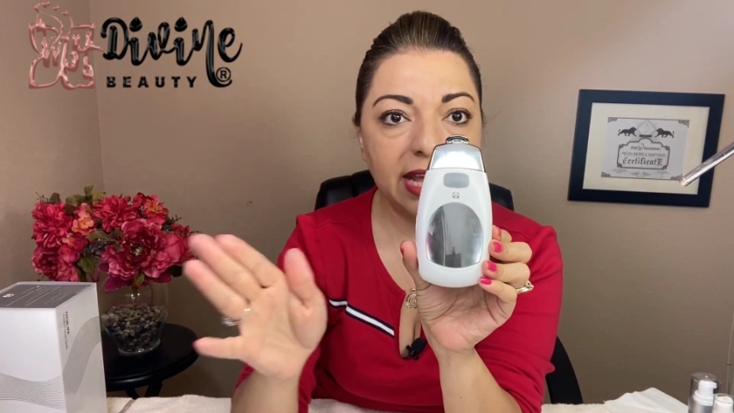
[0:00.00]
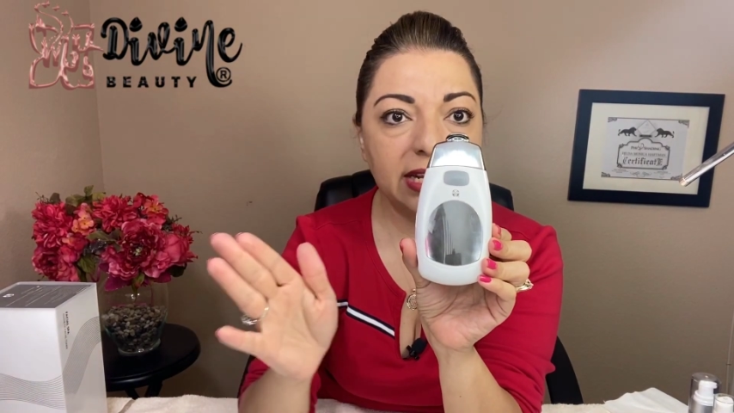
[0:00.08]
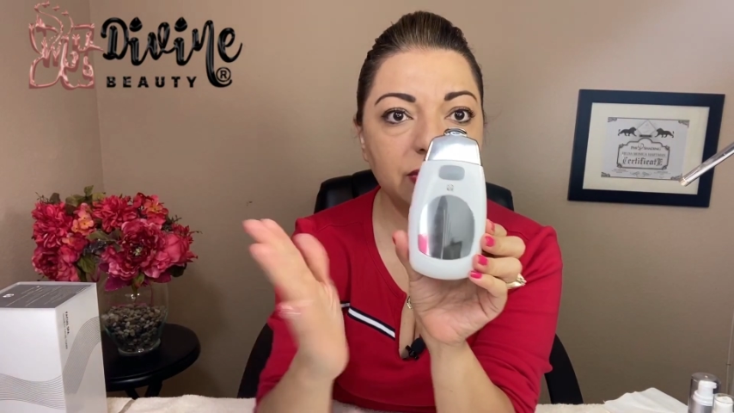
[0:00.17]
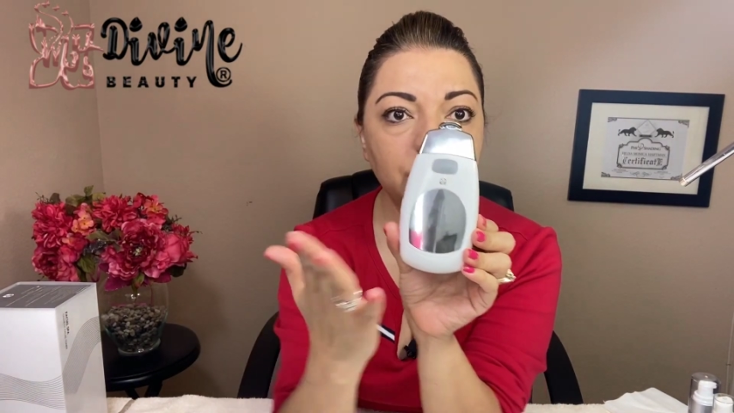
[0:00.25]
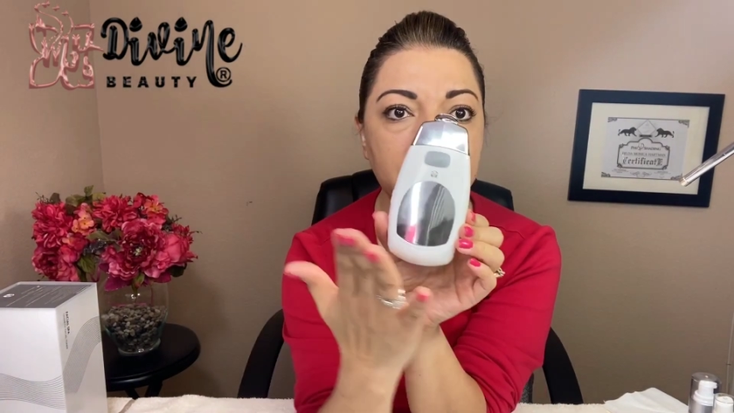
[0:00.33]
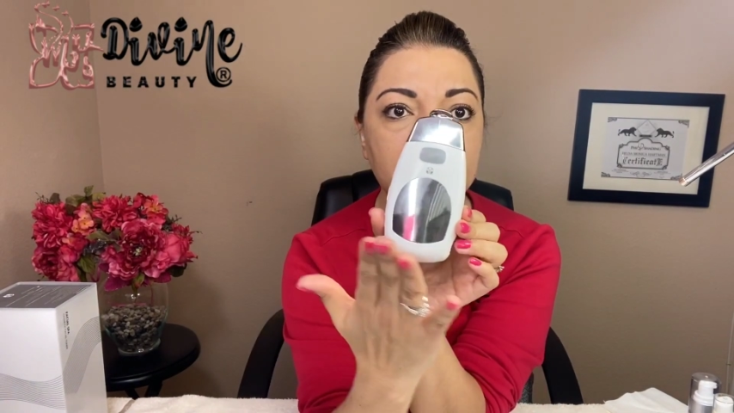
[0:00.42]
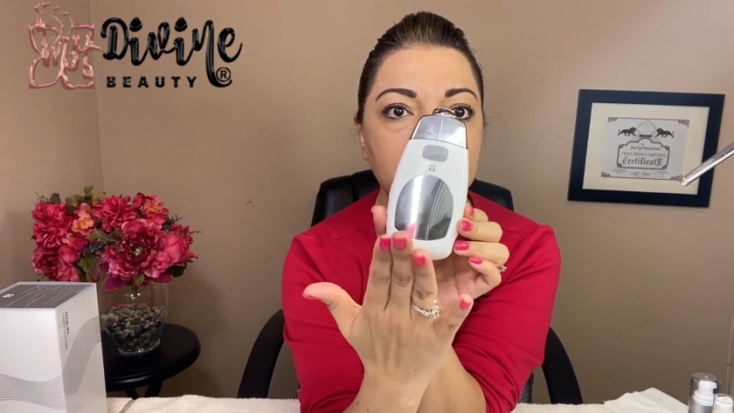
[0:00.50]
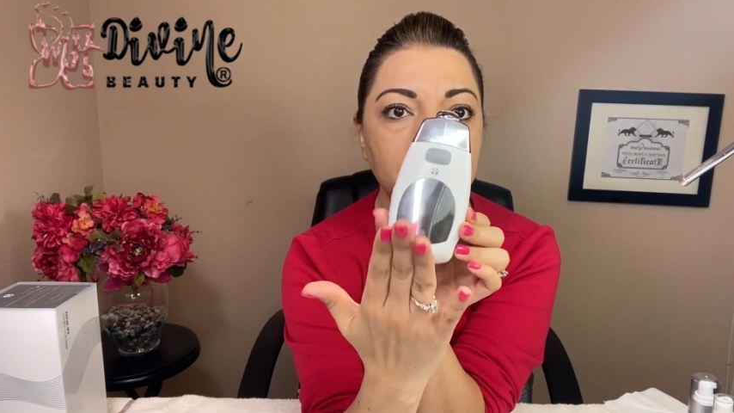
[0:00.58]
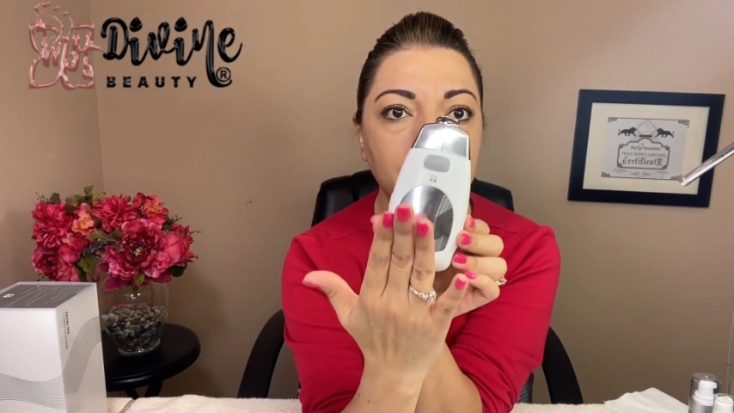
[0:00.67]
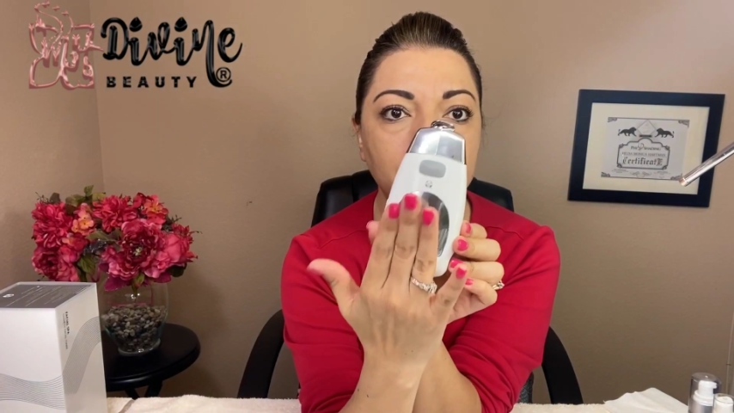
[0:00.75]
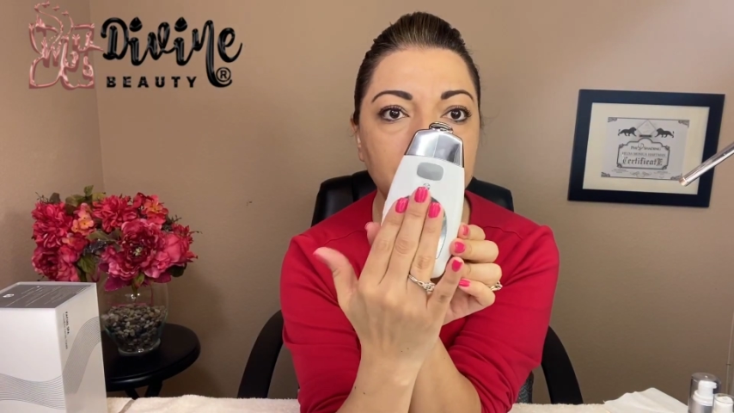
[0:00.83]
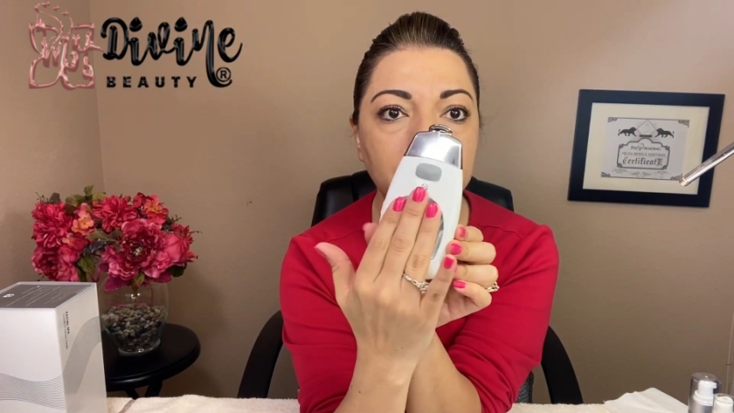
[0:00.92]
is wet,
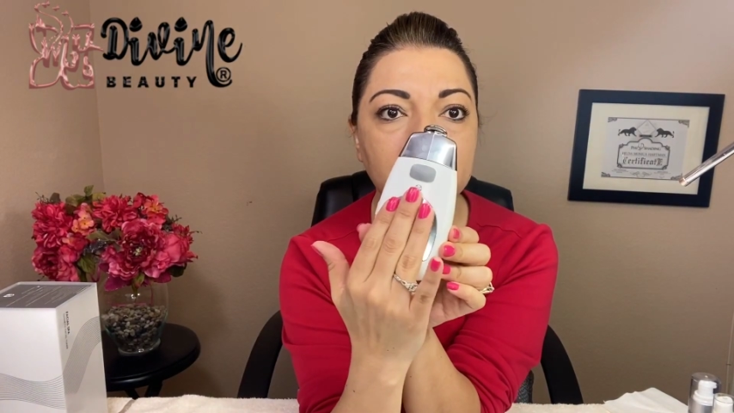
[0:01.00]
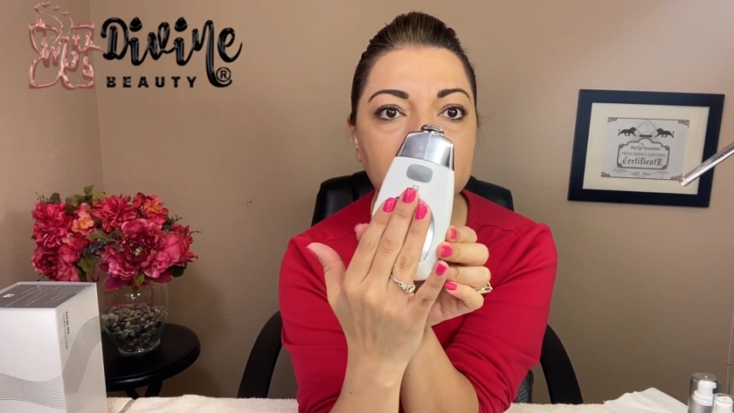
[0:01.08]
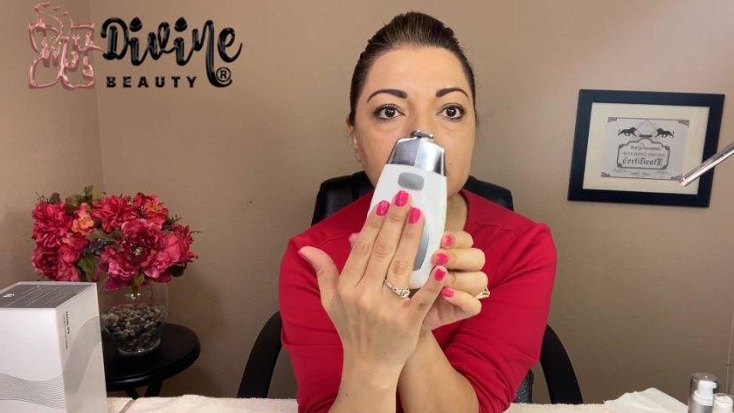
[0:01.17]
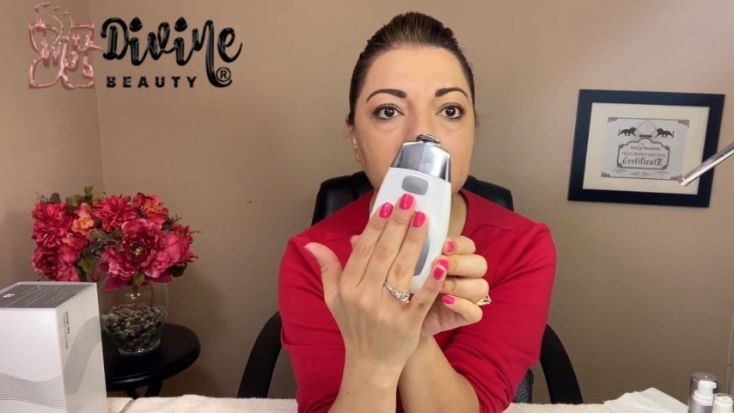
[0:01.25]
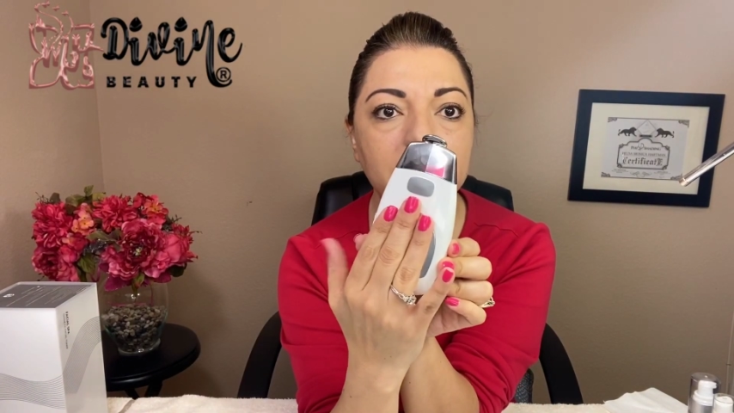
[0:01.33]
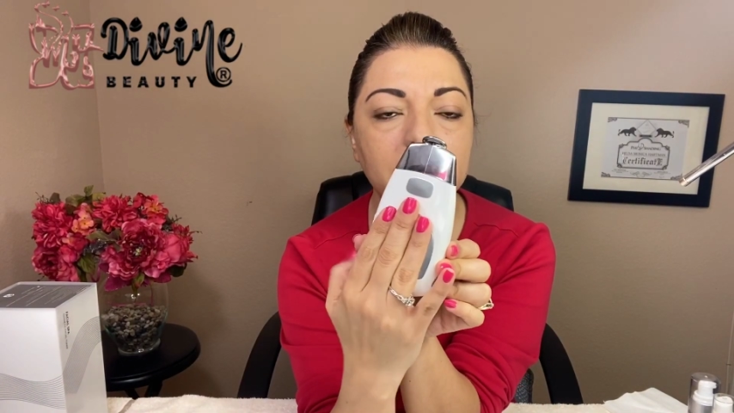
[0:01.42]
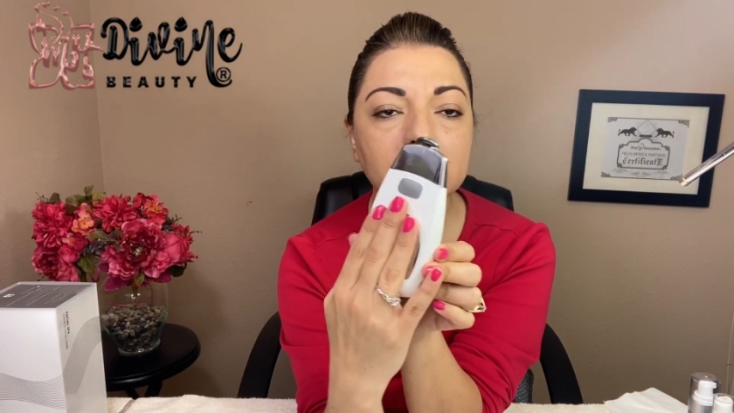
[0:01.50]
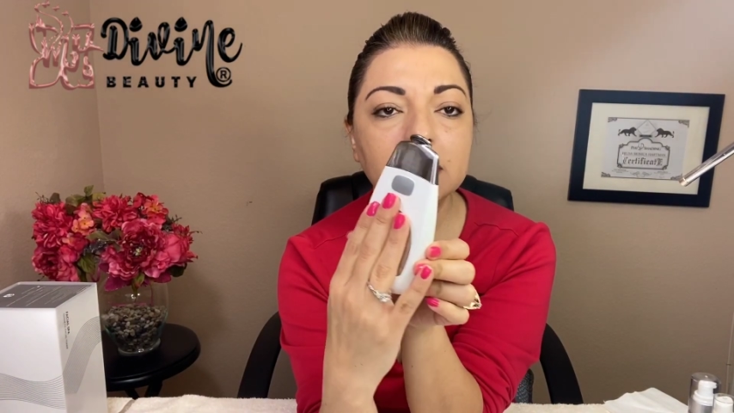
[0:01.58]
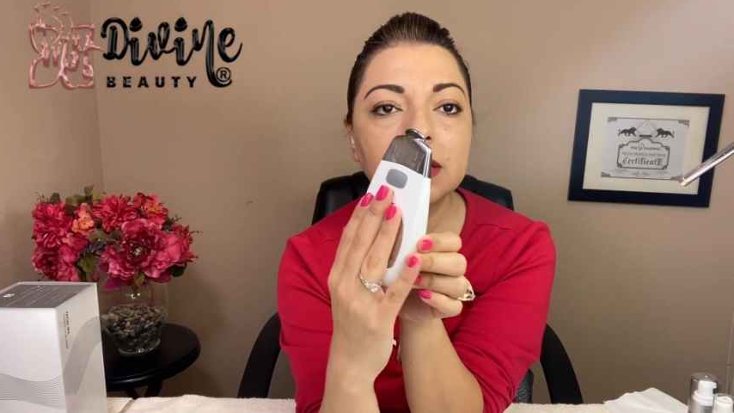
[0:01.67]
put it right here,